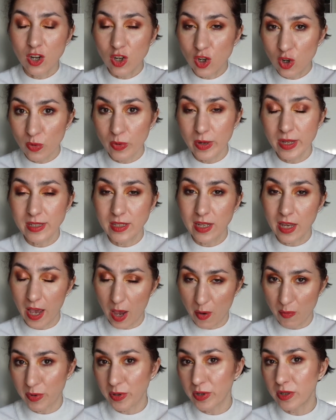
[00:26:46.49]
greasy
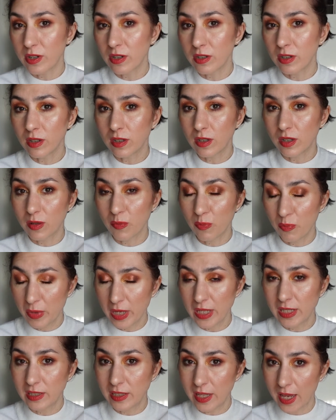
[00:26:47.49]
hamburger
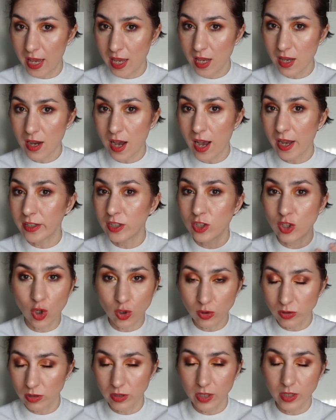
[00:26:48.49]
midday I
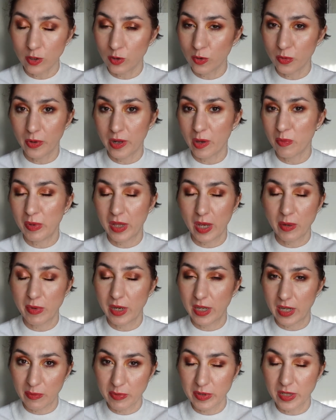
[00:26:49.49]
don't need to reapply
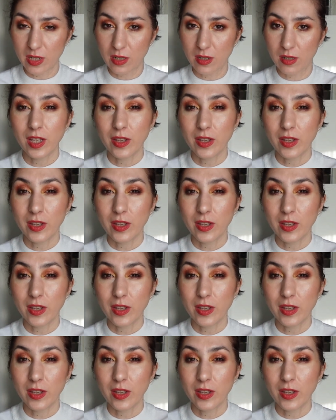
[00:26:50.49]
my lipstick.